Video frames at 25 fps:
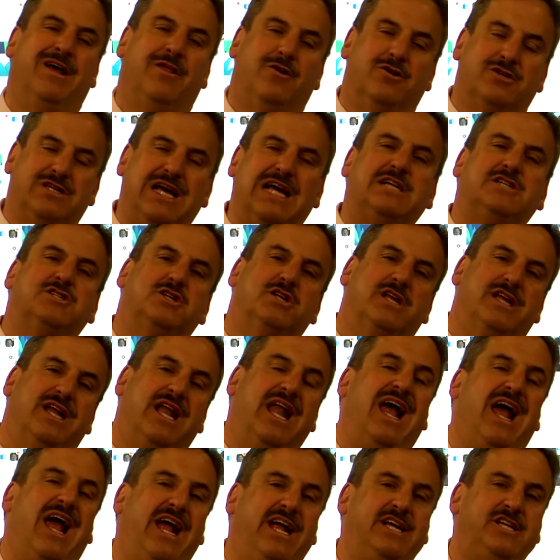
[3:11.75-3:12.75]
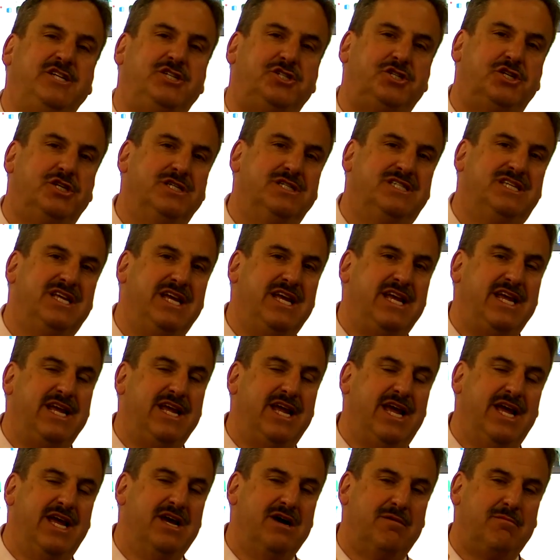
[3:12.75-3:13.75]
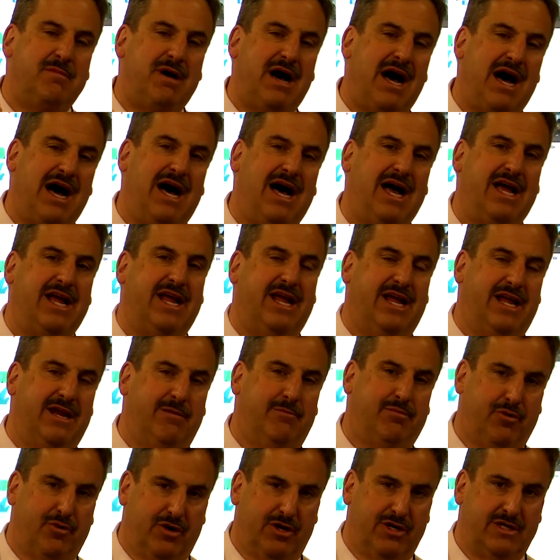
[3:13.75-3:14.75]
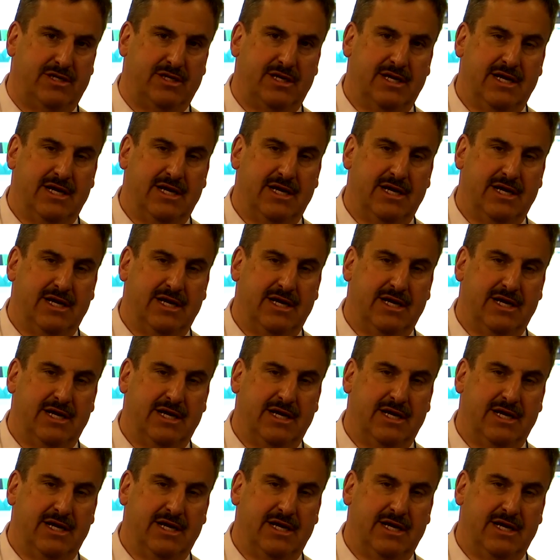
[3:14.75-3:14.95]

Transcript: there's actually an HDMI input.